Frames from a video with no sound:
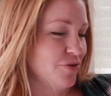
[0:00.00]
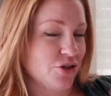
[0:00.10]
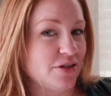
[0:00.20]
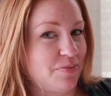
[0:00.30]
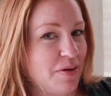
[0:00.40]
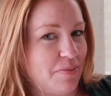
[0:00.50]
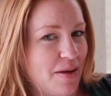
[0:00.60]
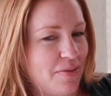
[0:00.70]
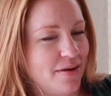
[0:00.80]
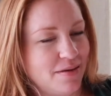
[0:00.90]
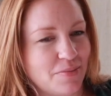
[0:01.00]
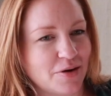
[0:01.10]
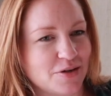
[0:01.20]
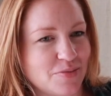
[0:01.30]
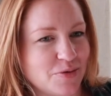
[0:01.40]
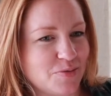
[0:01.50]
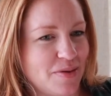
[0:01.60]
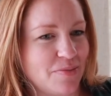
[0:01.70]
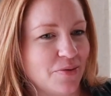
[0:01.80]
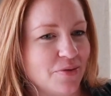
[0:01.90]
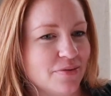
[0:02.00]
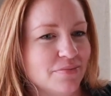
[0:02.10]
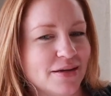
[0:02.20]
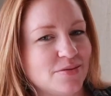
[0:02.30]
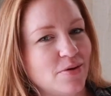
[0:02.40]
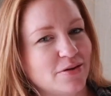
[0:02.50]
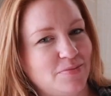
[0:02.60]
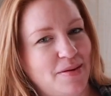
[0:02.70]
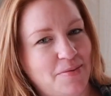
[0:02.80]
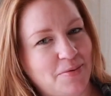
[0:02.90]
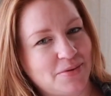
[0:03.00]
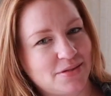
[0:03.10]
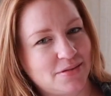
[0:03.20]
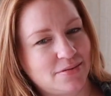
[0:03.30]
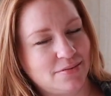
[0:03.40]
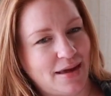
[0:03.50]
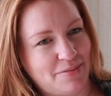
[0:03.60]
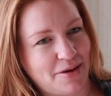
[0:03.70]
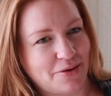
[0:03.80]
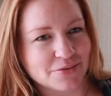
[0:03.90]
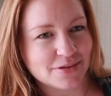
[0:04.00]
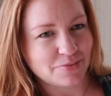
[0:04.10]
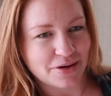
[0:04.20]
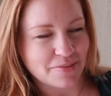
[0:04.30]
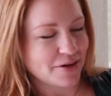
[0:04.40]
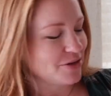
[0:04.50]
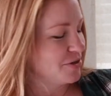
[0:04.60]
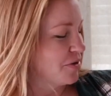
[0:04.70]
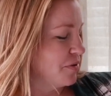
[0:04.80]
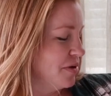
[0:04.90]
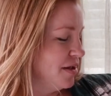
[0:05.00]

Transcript: though she's a big baby compared to most people, my smallest baby was 8 pounds pretty much. So